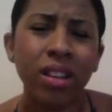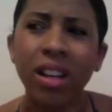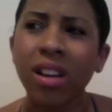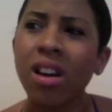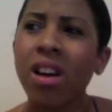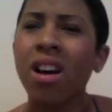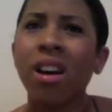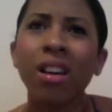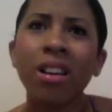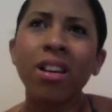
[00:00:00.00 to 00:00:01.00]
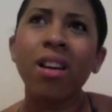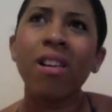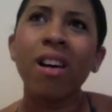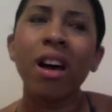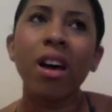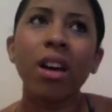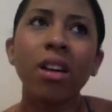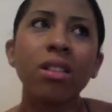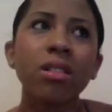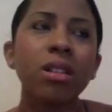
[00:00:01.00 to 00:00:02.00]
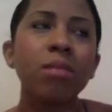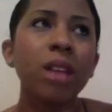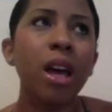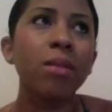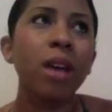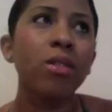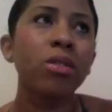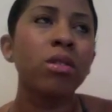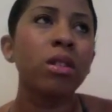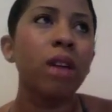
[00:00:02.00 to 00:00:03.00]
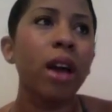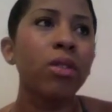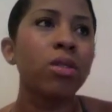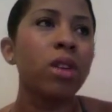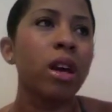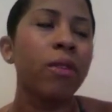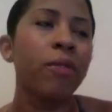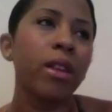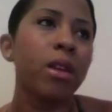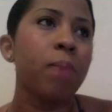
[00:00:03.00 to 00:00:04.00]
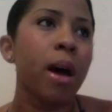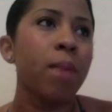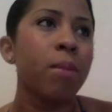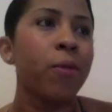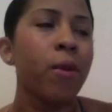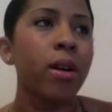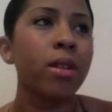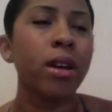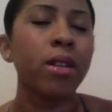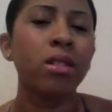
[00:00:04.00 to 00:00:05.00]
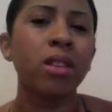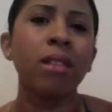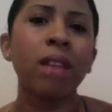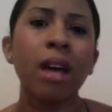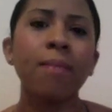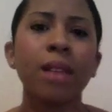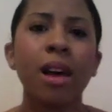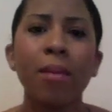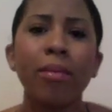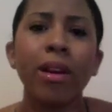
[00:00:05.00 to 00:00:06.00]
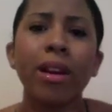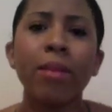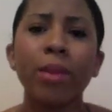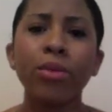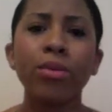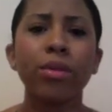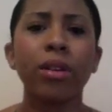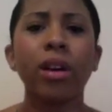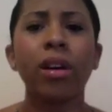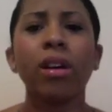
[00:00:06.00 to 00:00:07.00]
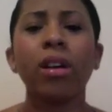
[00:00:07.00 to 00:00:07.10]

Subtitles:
Like, and sometimes I used to get offended by it before because I used to say, damn, I'm a loser, like,